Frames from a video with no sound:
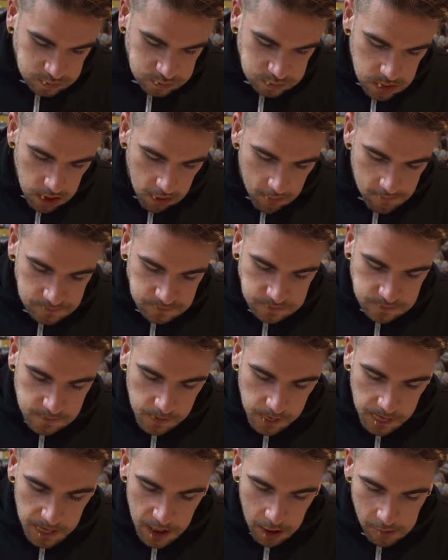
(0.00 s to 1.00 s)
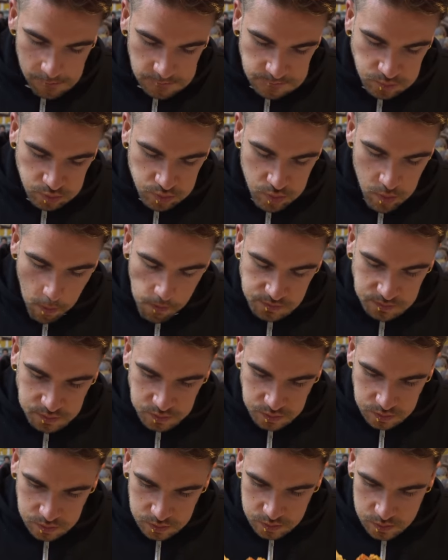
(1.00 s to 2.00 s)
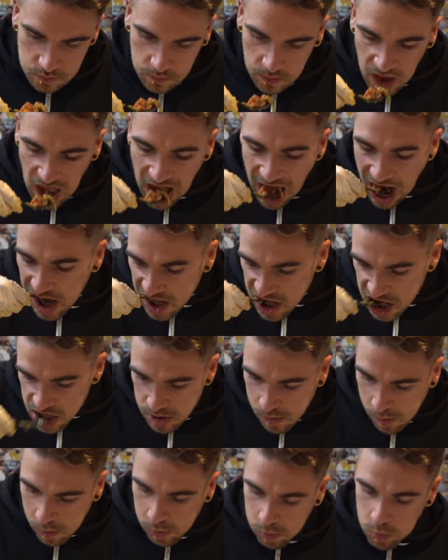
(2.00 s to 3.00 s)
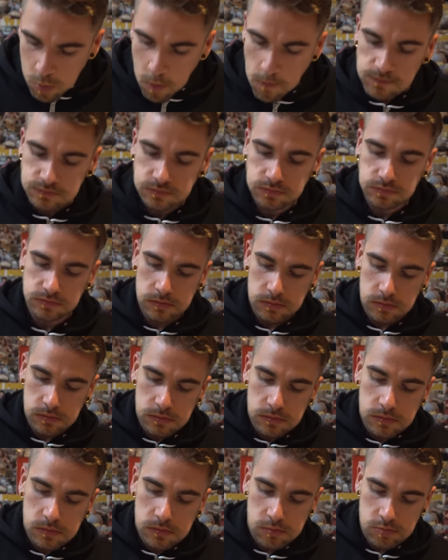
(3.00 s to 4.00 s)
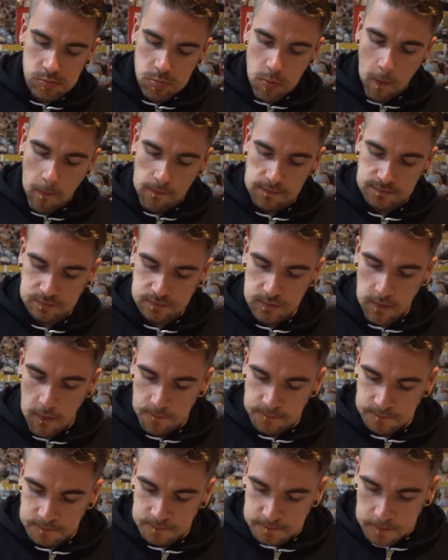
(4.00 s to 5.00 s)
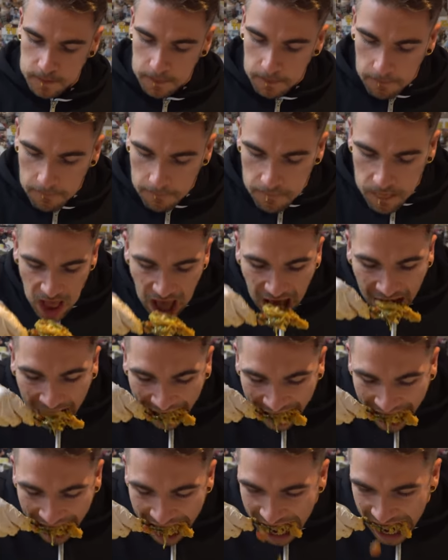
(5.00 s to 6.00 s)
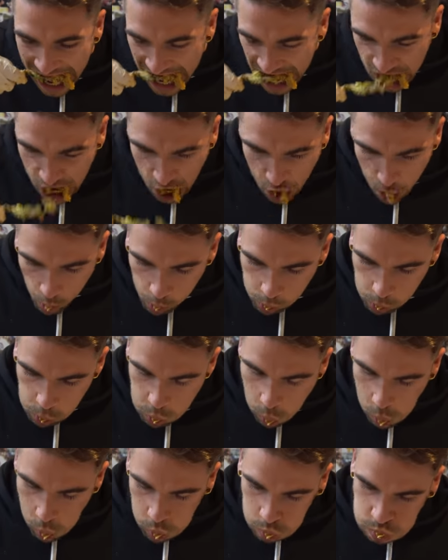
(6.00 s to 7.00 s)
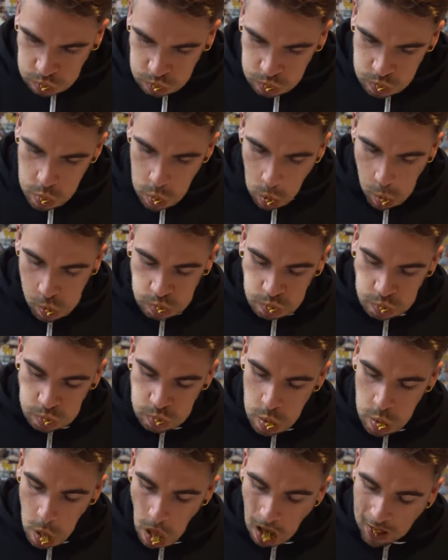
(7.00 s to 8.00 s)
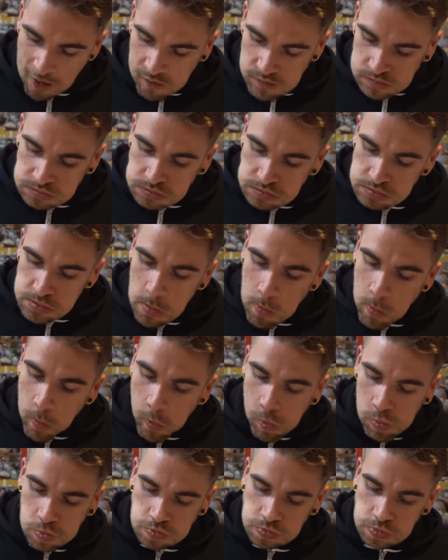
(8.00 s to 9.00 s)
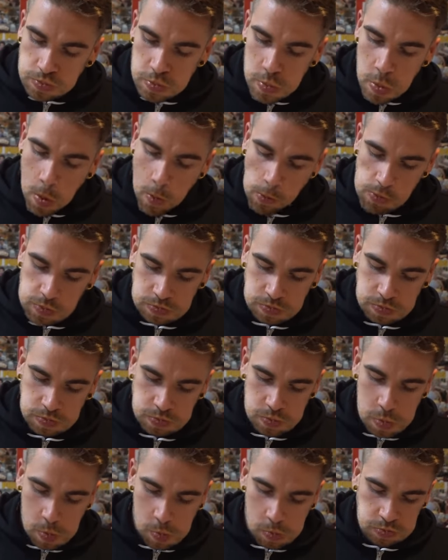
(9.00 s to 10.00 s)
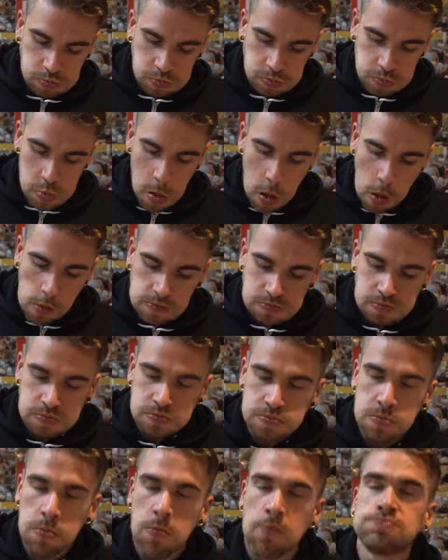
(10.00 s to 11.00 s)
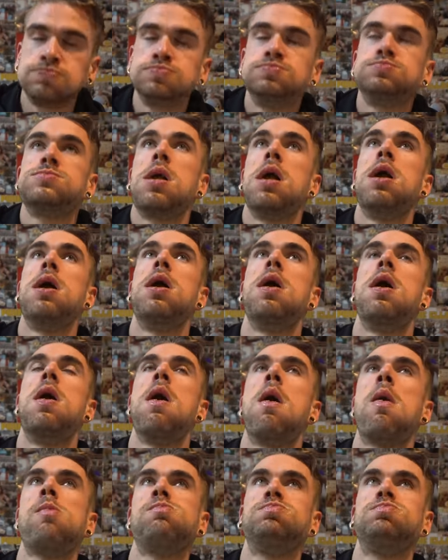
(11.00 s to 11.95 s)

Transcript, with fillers: And so I want you to comment down below if you prefer a wet burrito or a dry burrito. So let's get a hashtag wet, hashtag dry. No, this will not speak to any of your other preferences of other